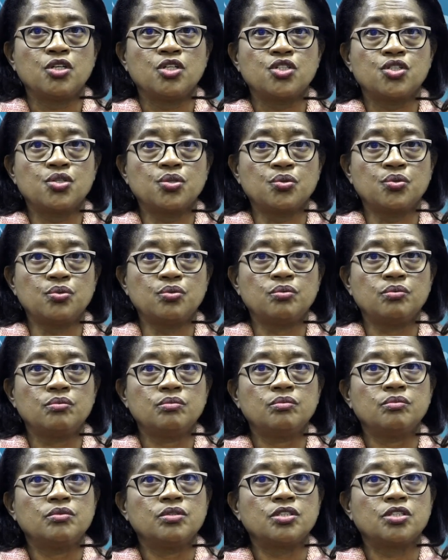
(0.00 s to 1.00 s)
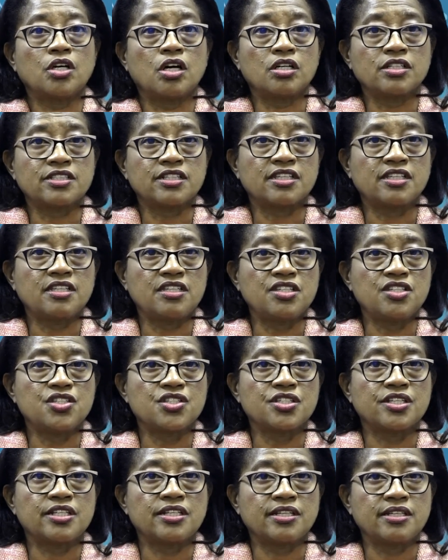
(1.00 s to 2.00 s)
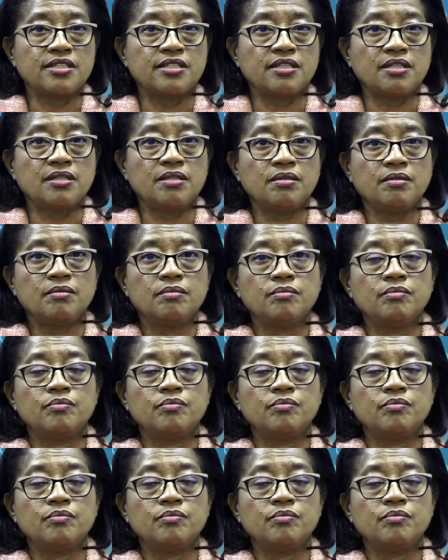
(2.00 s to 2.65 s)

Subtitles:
to Dr. Keisha Liddy,